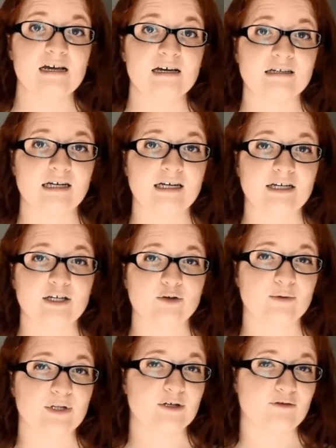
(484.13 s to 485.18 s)
like you're
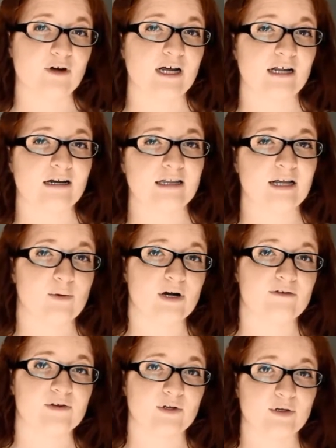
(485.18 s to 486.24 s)
with your friend and they want to
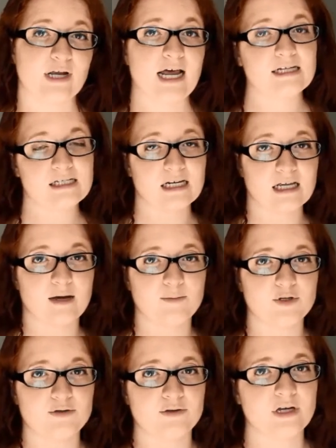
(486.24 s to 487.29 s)
fill their gas tank up,
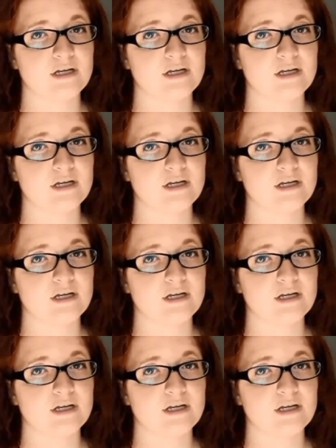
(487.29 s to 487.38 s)
you